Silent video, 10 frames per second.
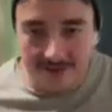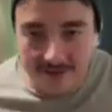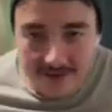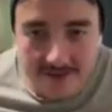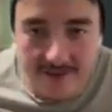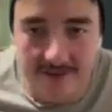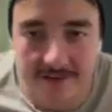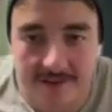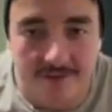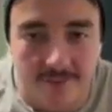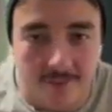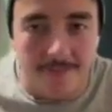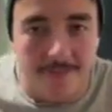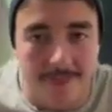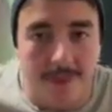good segue. I don't know if we
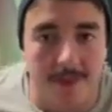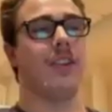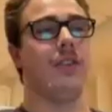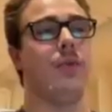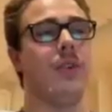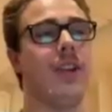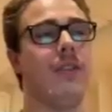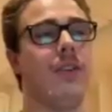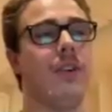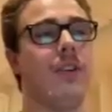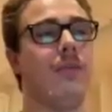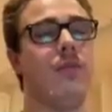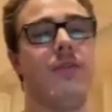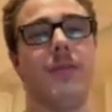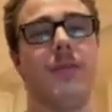asked because like you wouldn't ever
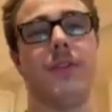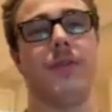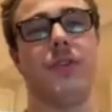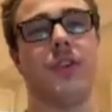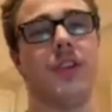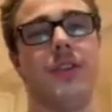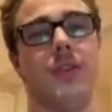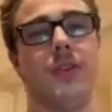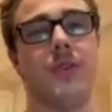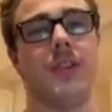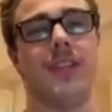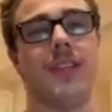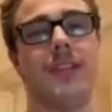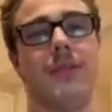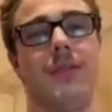move up in the future. Like you always want to
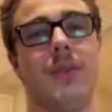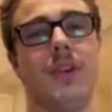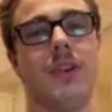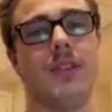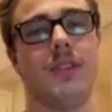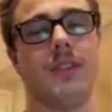stay 74.